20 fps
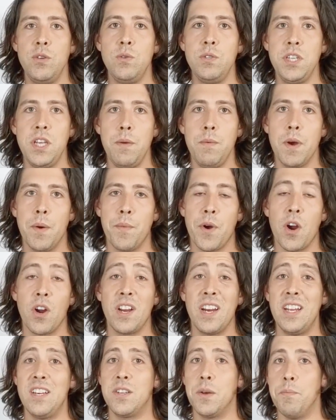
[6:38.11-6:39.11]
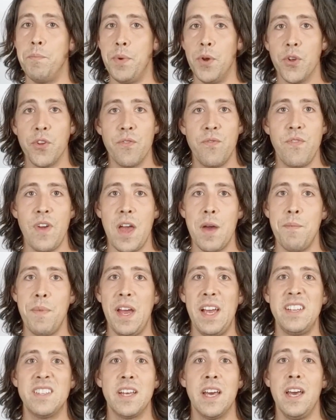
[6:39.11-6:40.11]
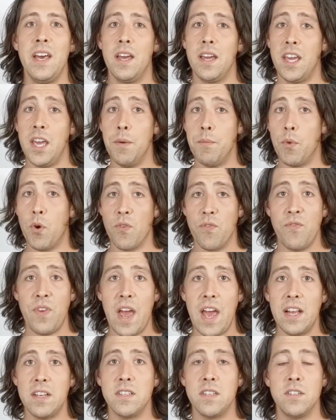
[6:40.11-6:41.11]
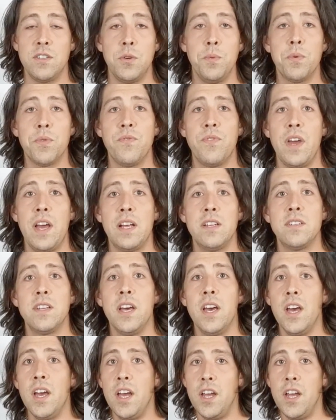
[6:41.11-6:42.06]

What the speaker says: use email marketing to build a fan base, get more fans and super fans,